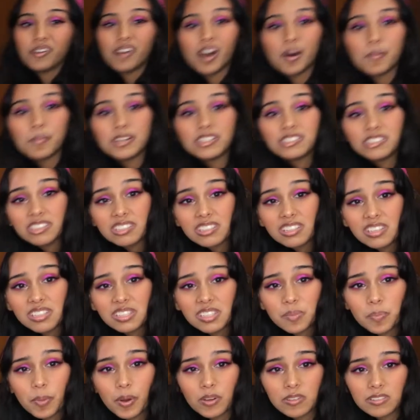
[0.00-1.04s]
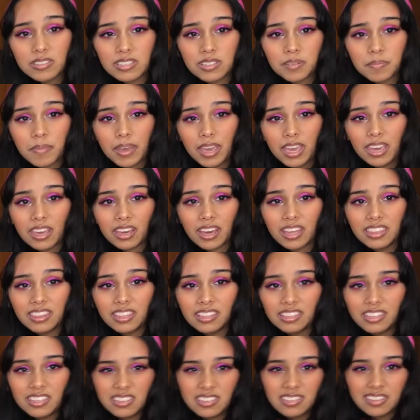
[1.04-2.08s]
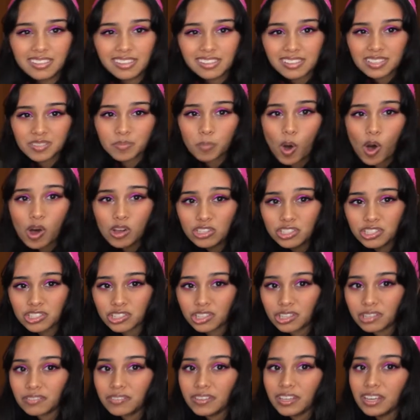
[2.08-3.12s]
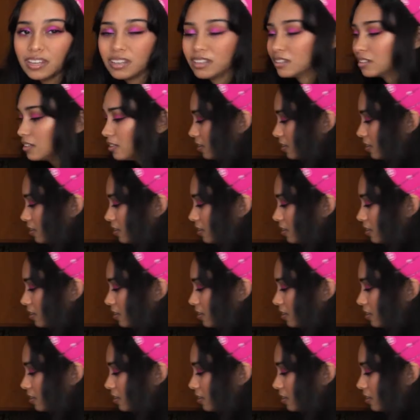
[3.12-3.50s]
know how much is this supposed to make. I think this is a small serving.